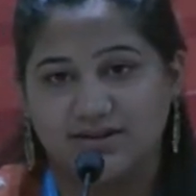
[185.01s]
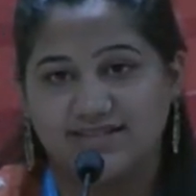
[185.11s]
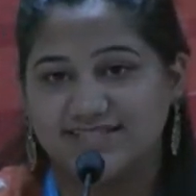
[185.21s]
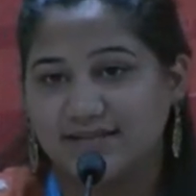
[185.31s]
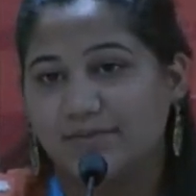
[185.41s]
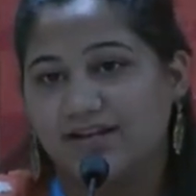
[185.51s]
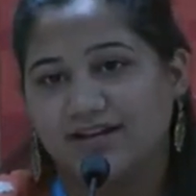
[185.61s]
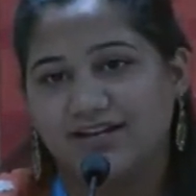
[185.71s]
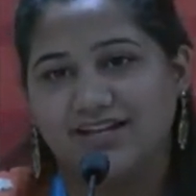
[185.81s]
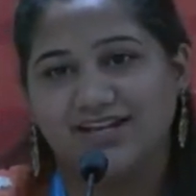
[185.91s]

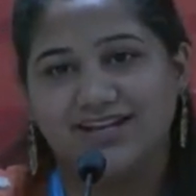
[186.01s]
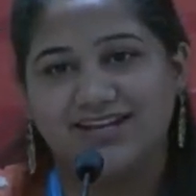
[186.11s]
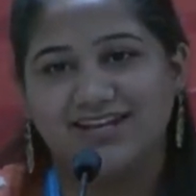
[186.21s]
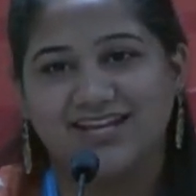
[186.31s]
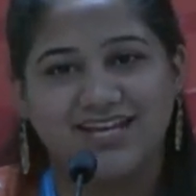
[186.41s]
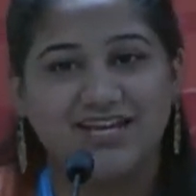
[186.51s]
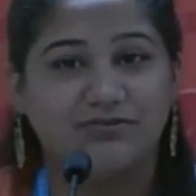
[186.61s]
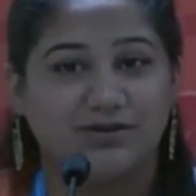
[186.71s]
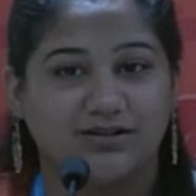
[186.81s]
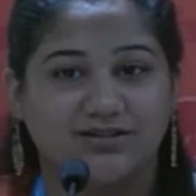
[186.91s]
Similarly,
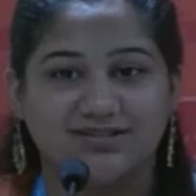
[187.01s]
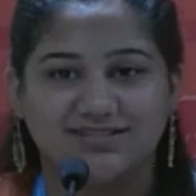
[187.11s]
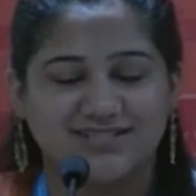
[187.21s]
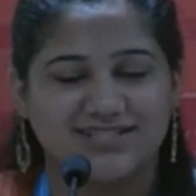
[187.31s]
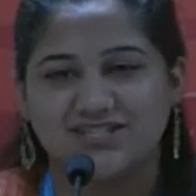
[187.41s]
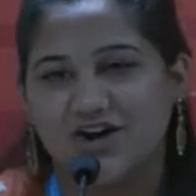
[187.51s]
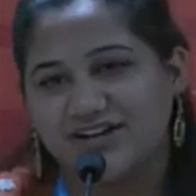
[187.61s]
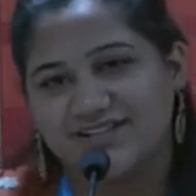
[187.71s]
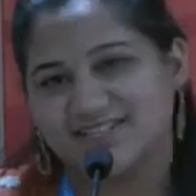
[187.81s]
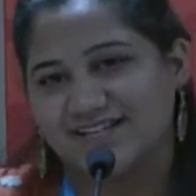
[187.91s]
evil does not
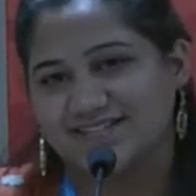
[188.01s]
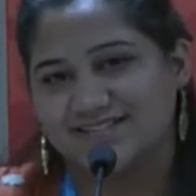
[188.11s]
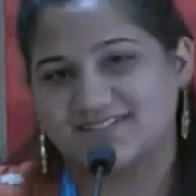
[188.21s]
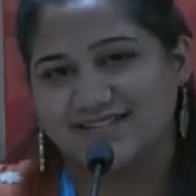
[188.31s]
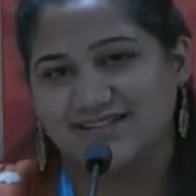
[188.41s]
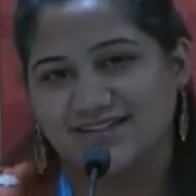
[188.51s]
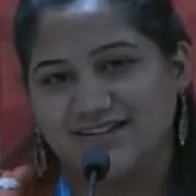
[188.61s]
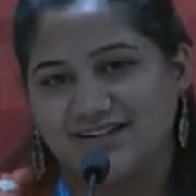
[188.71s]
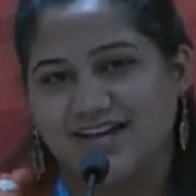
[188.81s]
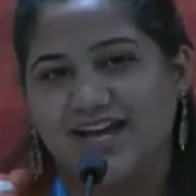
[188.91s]
exist.
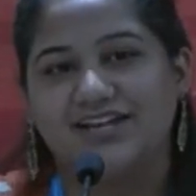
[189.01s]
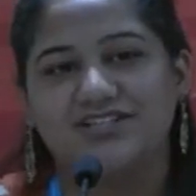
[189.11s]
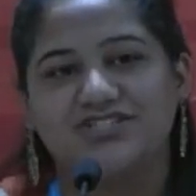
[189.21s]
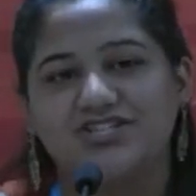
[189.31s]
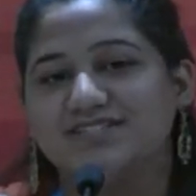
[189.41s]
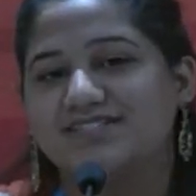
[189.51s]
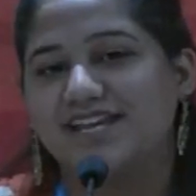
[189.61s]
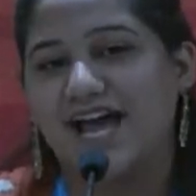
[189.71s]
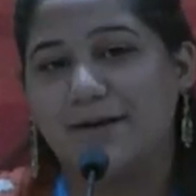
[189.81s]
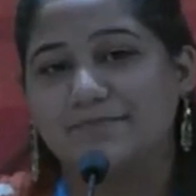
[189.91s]
It is just
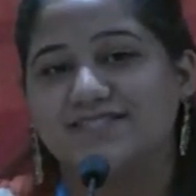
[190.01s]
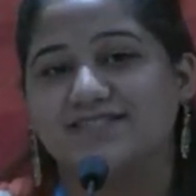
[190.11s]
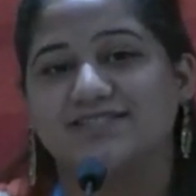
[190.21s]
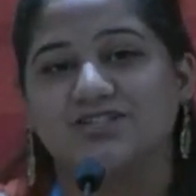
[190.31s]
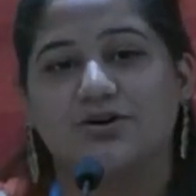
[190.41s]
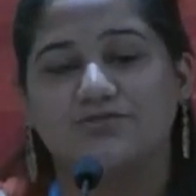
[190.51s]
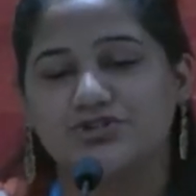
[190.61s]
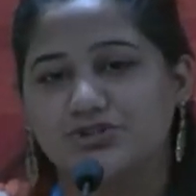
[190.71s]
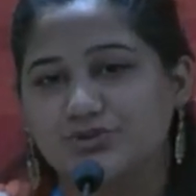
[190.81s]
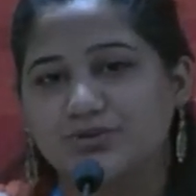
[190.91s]
the absence of
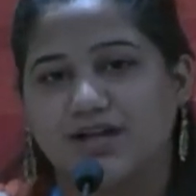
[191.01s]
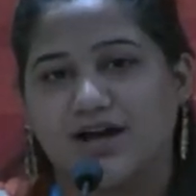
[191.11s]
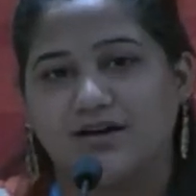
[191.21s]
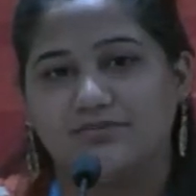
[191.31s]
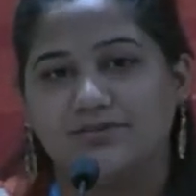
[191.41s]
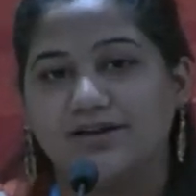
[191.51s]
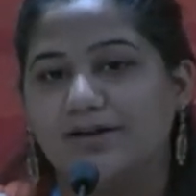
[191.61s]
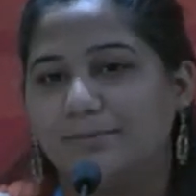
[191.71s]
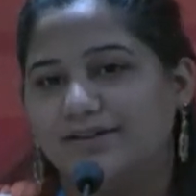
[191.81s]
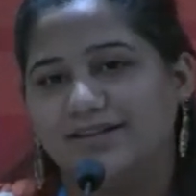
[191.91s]
true love,
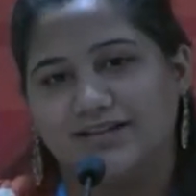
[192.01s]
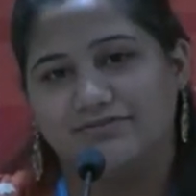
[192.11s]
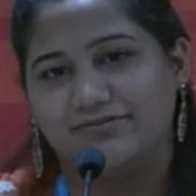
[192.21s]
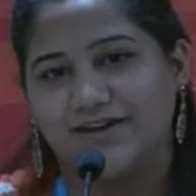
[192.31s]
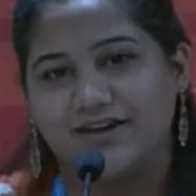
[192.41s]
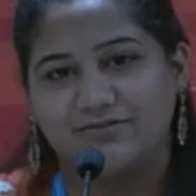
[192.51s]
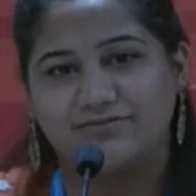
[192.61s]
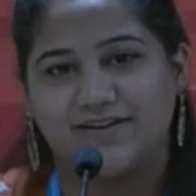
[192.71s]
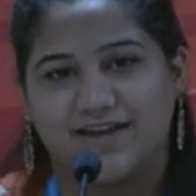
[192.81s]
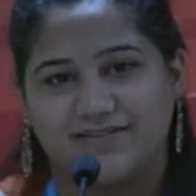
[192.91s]
belief, and
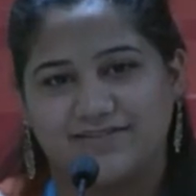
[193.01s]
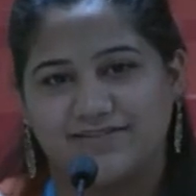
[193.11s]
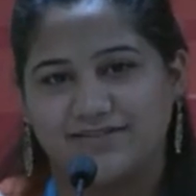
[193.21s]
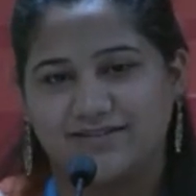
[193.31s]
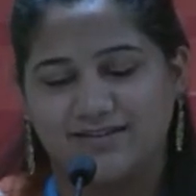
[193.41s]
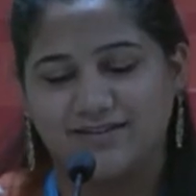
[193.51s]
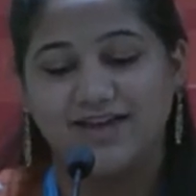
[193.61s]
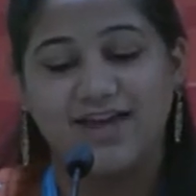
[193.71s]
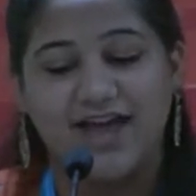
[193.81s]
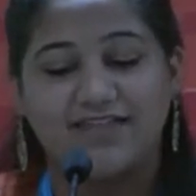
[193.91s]
faith.
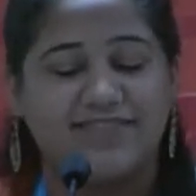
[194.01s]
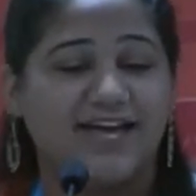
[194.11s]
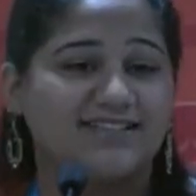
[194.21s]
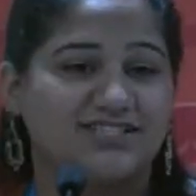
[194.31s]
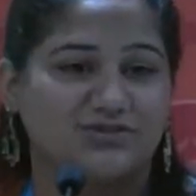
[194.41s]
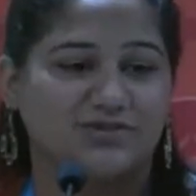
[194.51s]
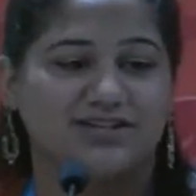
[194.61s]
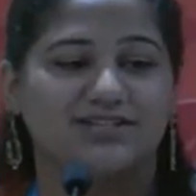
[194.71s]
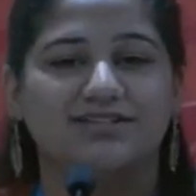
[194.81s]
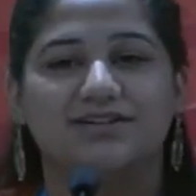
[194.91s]
And that
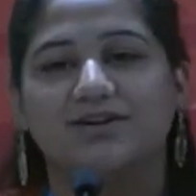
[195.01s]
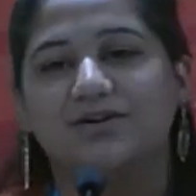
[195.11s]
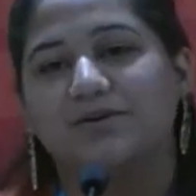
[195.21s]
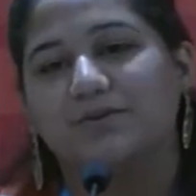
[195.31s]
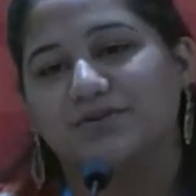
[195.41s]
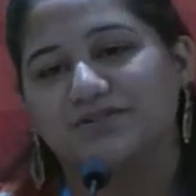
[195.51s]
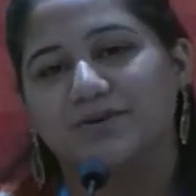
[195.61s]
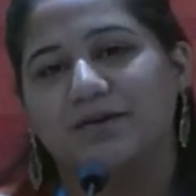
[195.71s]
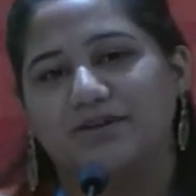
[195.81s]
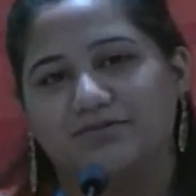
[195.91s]
student was
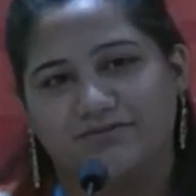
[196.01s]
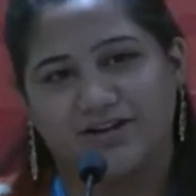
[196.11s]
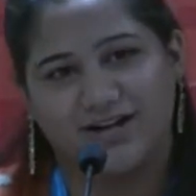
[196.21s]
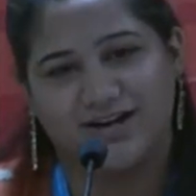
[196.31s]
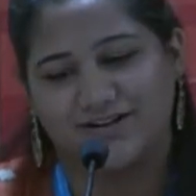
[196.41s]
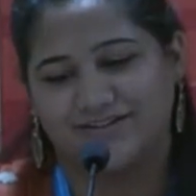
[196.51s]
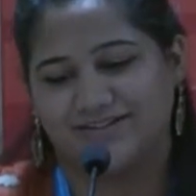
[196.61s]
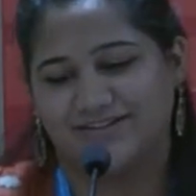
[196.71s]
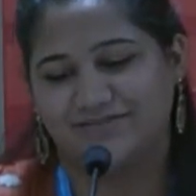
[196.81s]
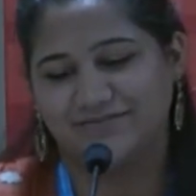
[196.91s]
Swami Vivekananda.